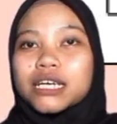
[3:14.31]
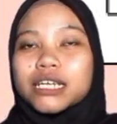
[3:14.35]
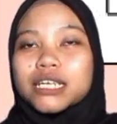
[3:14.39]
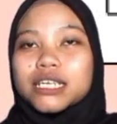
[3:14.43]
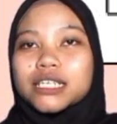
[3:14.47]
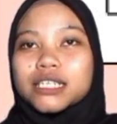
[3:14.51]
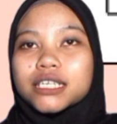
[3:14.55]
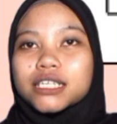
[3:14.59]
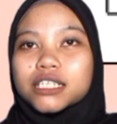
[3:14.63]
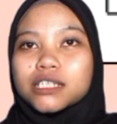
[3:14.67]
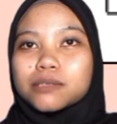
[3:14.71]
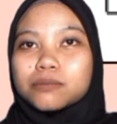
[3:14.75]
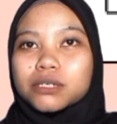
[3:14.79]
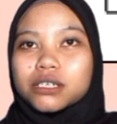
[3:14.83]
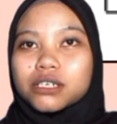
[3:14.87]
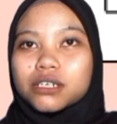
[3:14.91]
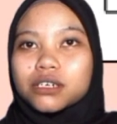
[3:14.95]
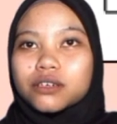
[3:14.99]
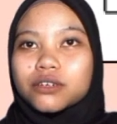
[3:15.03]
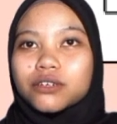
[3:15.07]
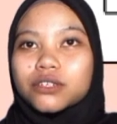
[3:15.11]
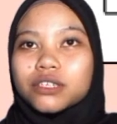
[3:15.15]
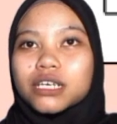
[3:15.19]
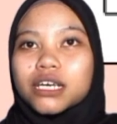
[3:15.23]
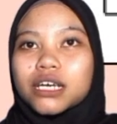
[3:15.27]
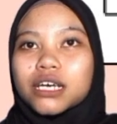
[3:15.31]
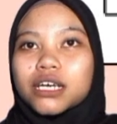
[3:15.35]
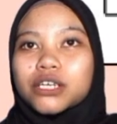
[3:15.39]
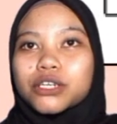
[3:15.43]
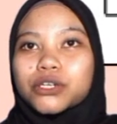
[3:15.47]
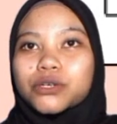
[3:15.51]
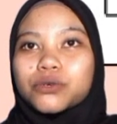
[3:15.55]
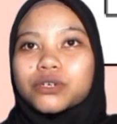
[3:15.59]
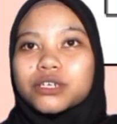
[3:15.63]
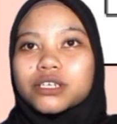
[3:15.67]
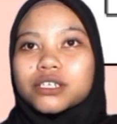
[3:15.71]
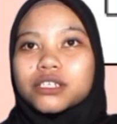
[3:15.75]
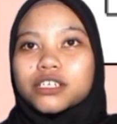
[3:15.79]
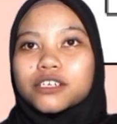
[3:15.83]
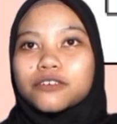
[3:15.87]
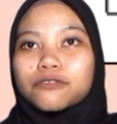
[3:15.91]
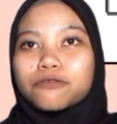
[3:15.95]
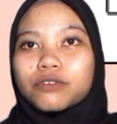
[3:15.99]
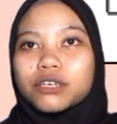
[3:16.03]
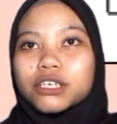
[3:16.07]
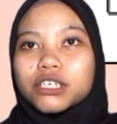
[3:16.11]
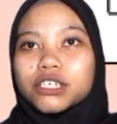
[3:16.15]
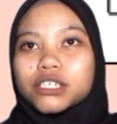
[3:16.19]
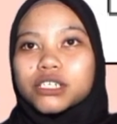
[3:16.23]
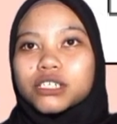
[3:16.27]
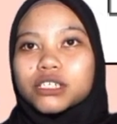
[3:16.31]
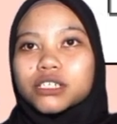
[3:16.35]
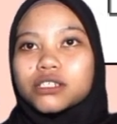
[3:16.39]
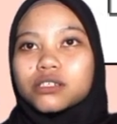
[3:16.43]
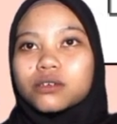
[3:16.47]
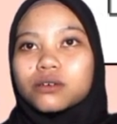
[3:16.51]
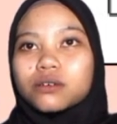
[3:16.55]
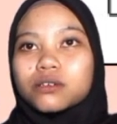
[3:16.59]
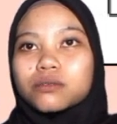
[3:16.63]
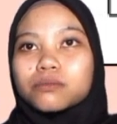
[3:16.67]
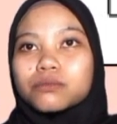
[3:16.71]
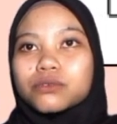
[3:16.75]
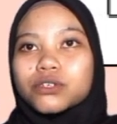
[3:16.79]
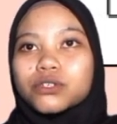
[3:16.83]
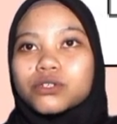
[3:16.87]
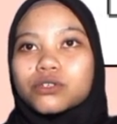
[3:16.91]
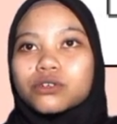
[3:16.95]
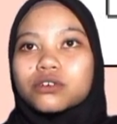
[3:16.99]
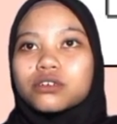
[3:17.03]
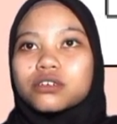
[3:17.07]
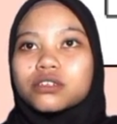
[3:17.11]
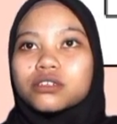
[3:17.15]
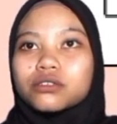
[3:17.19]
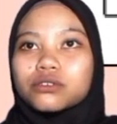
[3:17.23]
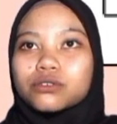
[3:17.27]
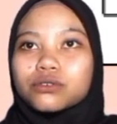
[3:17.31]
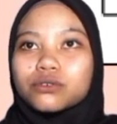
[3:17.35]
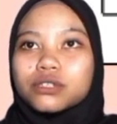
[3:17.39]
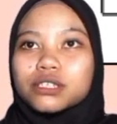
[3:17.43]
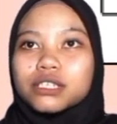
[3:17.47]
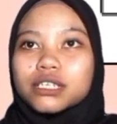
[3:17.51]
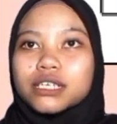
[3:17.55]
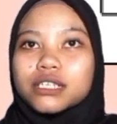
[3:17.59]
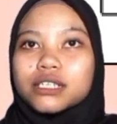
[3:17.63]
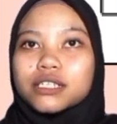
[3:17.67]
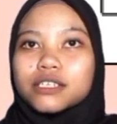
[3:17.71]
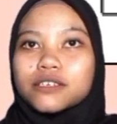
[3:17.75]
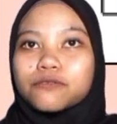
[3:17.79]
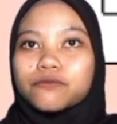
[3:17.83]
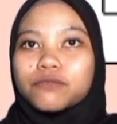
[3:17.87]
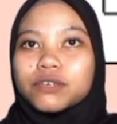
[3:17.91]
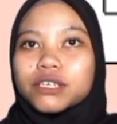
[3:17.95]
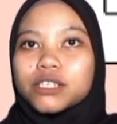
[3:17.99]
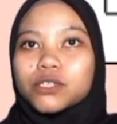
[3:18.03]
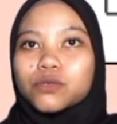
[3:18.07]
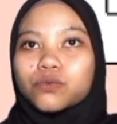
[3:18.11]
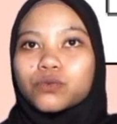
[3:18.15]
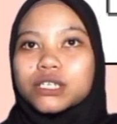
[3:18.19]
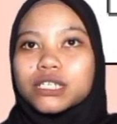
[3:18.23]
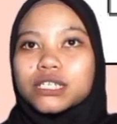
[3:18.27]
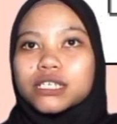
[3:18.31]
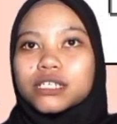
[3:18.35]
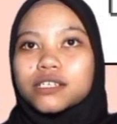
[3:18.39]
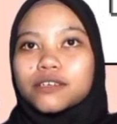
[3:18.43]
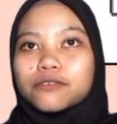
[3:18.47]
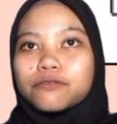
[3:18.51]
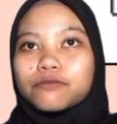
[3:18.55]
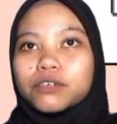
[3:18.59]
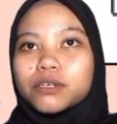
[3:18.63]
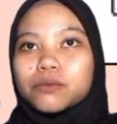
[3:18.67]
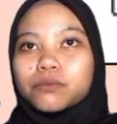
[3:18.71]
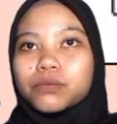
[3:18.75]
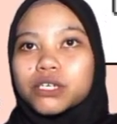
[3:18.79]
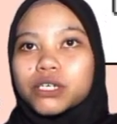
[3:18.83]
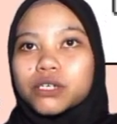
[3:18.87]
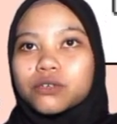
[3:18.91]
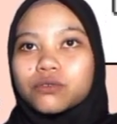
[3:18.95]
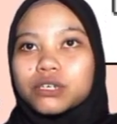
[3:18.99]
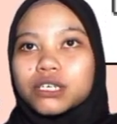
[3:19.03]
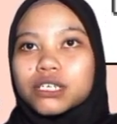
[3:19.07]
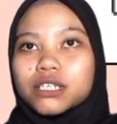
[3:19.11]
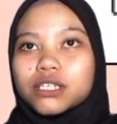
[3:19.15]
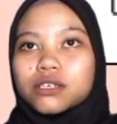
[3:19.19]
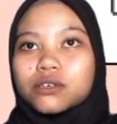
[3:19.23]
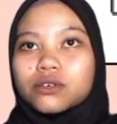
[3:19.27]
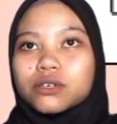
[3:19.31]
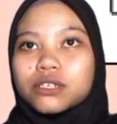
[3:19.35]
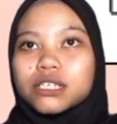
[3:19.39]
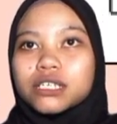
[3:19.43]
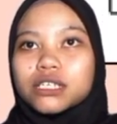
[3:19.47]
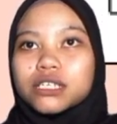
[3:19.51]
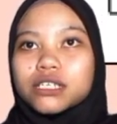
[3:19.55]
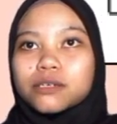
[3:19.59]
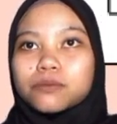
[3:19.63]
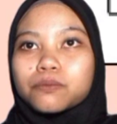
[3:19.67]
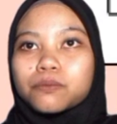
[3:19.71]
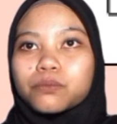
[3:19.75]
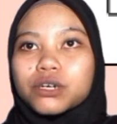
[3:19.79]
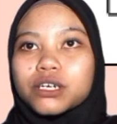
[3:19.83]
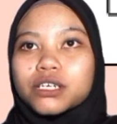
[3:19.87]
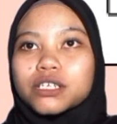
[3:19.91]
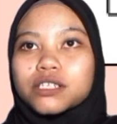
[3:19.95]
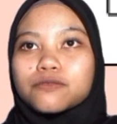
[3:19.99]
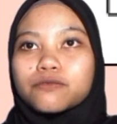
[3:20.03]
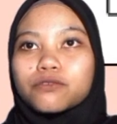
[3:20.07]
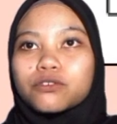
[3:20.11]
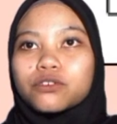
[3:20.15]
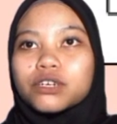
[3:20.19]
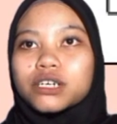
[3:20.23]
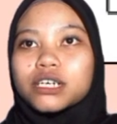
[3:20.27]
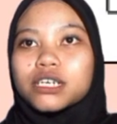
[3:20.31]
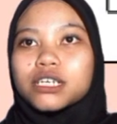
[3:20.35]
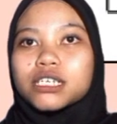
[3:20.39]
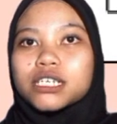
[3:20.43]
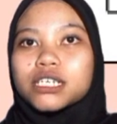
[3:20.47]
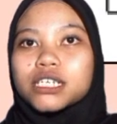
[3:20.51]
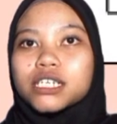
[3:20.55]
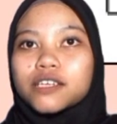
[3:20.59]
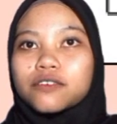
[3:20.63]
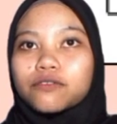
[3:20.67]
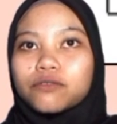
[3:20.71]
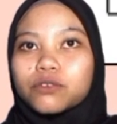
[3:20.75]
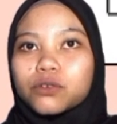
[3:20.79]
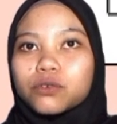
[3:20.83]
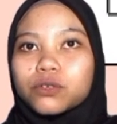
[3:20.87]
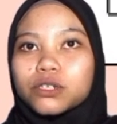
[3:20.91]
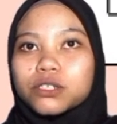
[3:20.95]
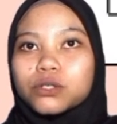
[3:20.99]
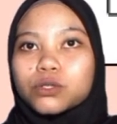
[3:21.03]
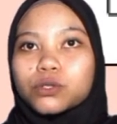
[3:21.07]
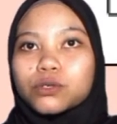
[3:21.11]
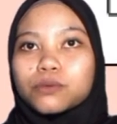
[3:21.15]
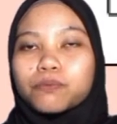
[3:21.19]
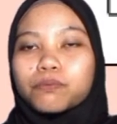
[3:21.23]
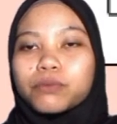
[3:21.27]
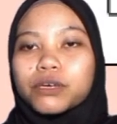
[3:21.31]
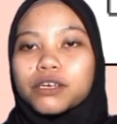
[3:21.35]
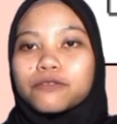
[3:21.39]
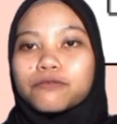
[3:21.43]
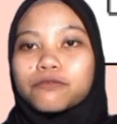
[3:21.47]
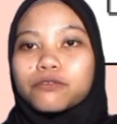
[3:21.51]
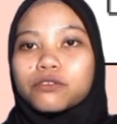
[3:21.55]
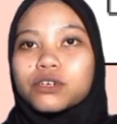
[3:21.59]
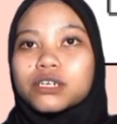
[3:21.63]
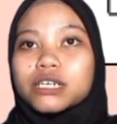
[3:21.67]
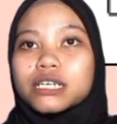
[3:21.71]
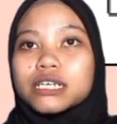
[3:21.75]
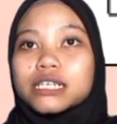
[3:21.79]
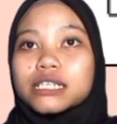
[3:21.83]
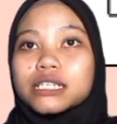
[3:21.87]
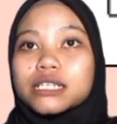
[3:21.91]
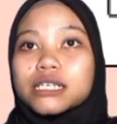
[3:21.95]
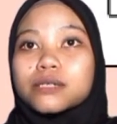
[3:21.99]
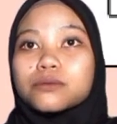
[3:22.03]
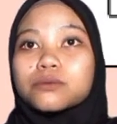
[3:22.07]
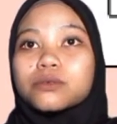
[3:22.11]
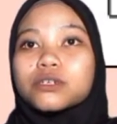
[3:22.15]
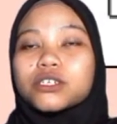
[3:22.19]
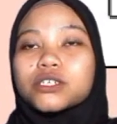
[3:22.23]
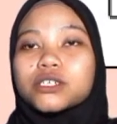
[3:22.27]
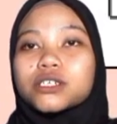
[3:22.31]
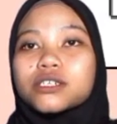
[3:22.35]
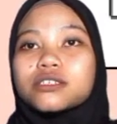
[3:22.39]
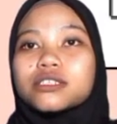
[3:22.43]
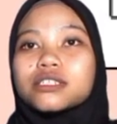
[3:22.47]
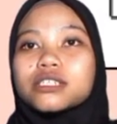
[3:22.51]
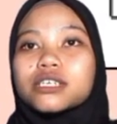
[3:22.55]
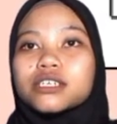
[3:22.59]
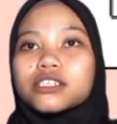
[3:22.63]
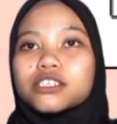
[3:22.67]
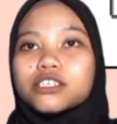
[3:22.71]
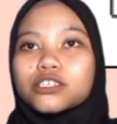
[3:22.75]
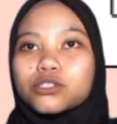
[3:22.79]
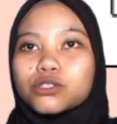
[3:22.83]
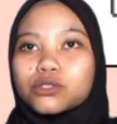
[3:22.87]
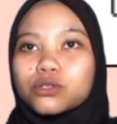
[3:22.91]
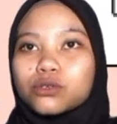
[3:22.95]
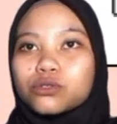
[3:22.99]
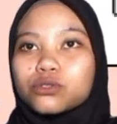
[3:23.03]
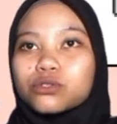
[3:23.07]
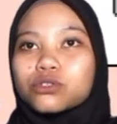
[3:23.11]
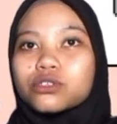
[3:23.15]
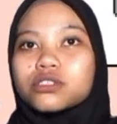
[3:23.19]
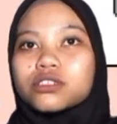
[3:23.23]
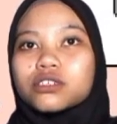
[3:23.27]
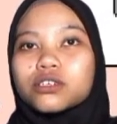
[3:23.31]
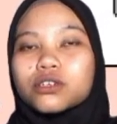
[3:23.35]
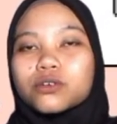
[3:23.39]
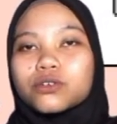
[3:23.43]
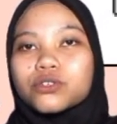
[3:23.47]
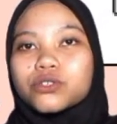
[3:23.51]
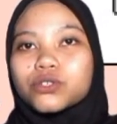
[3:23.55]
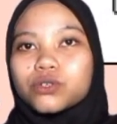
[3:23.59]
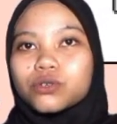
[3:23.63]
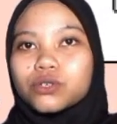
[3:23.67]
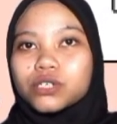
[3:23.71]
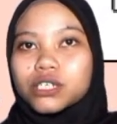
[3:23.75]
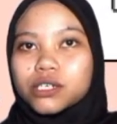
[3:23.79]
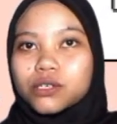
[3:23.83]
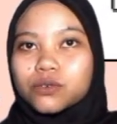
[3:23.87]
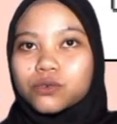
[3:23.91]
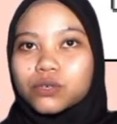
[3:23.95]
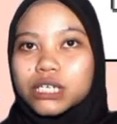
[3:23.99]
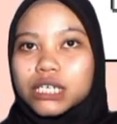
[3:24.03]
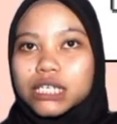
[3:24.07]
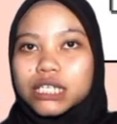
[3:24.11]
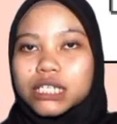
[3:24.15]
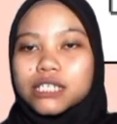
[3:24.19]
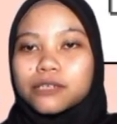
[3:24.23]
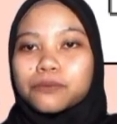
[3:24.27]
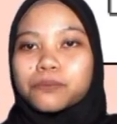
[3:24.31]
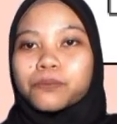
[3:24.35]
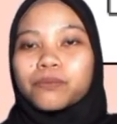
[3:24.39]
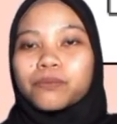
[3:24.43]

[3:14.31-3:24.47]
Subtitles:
This is because during the inflation, almost all goods and services within a firm increase, causing the price for an individual to pay for a subscription such as tonton that also increase.